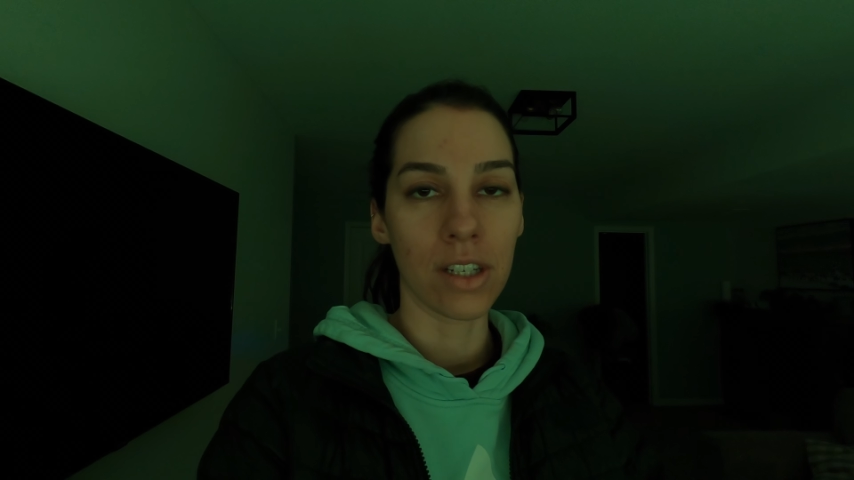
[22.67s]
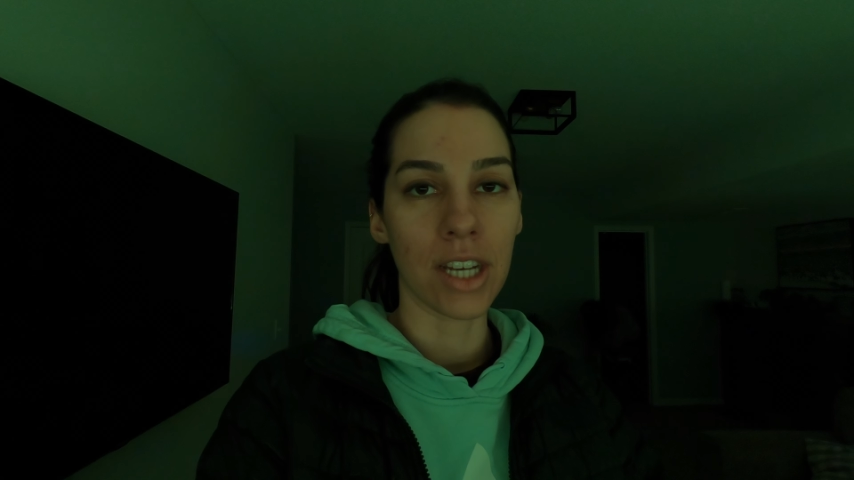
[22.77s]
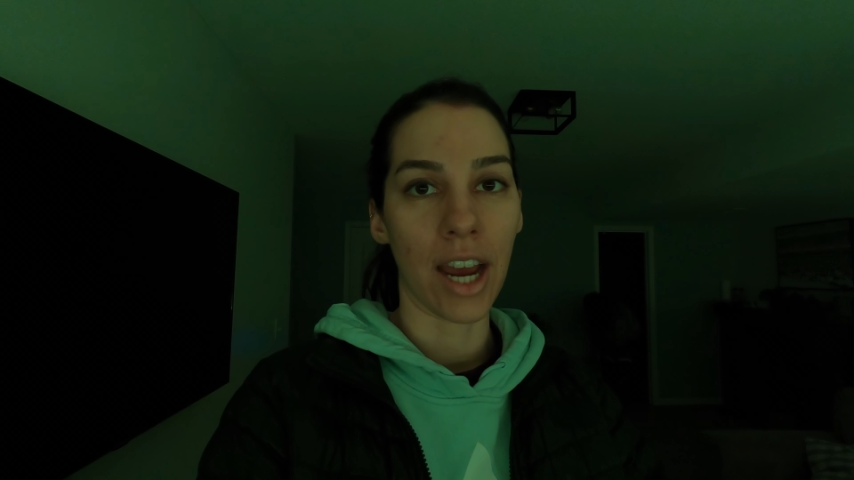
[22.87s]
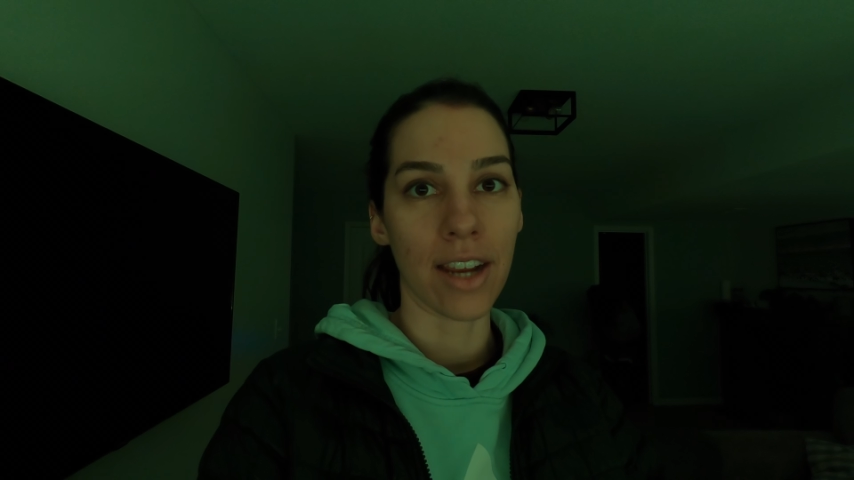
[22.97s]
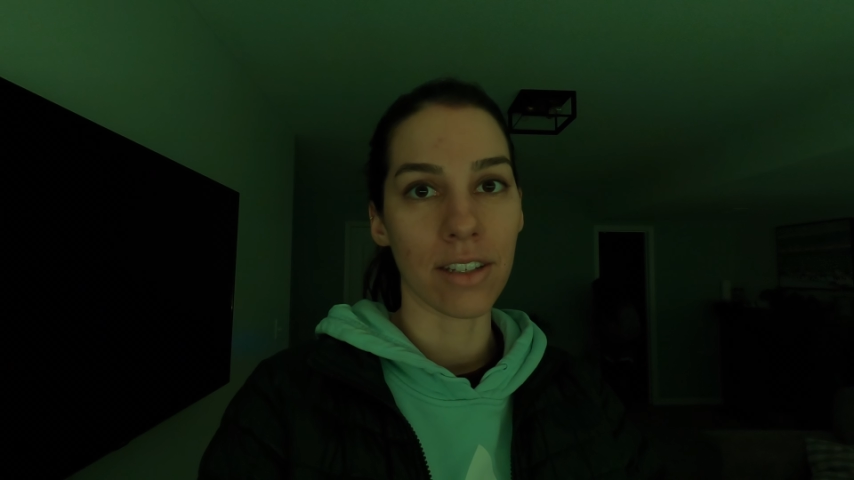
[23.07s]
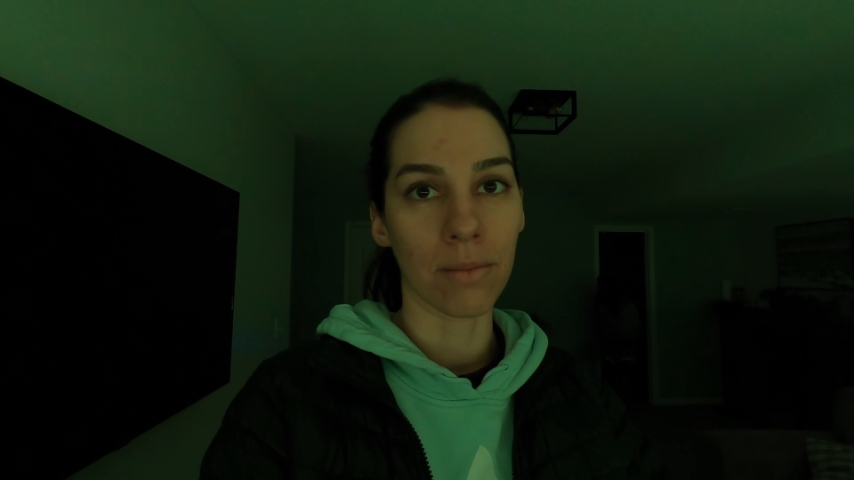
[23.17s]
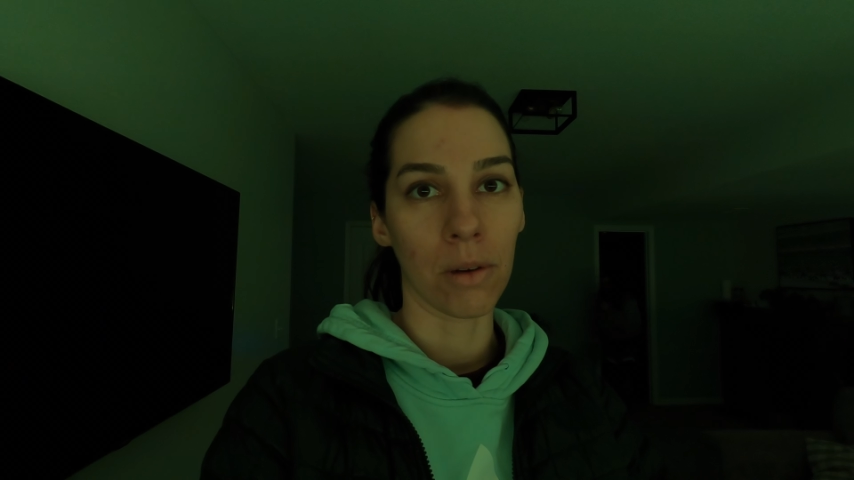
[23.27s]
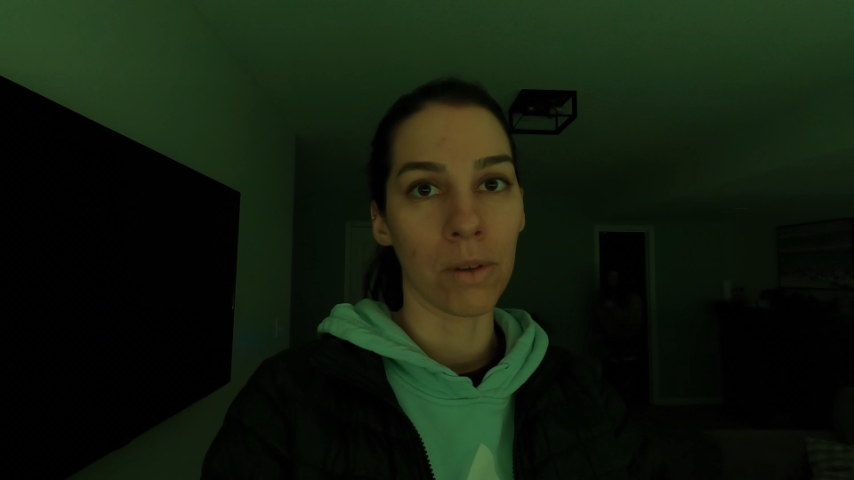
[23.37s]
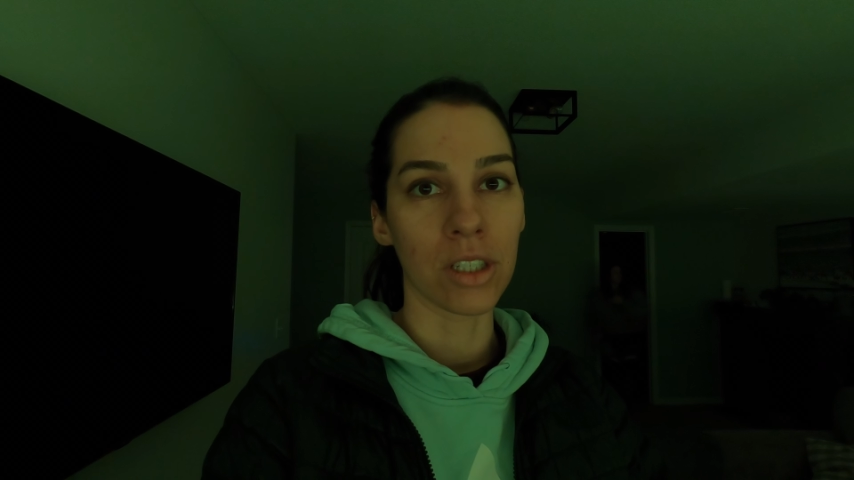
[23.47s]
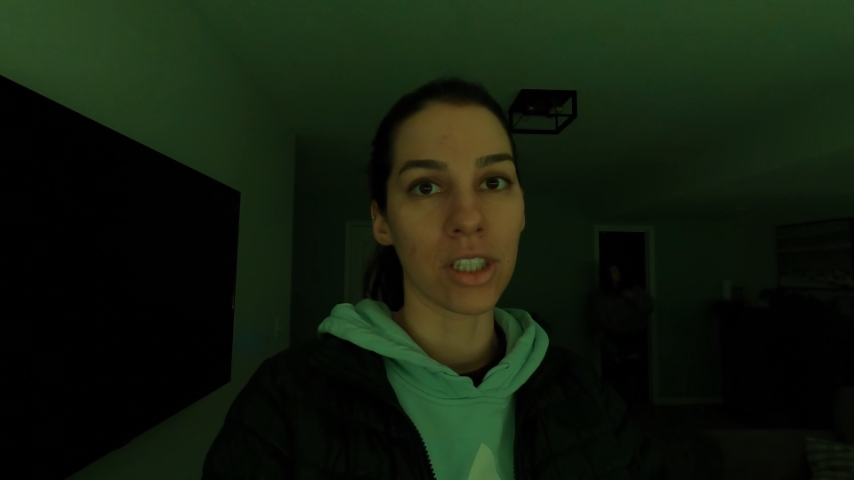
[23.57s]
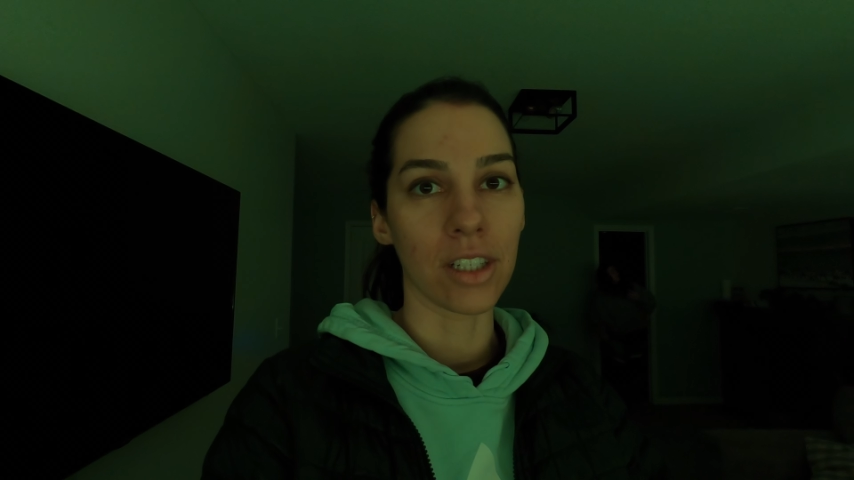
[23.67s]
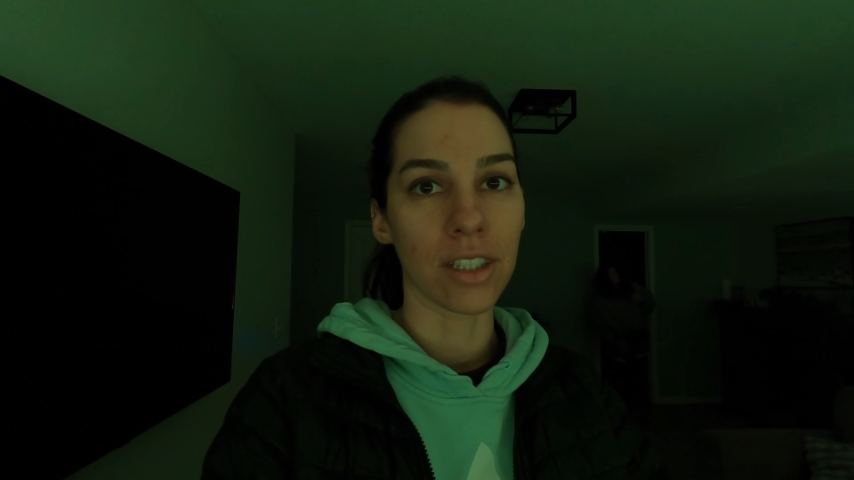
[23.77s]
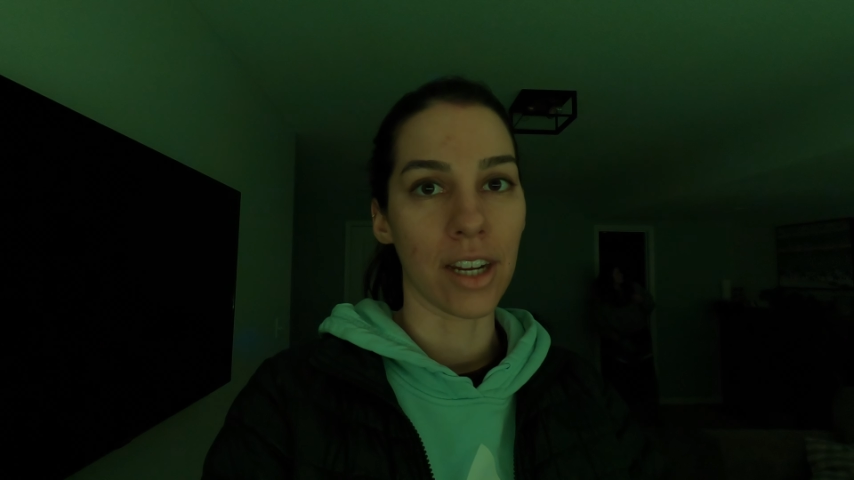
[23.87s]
into ice on my windshield,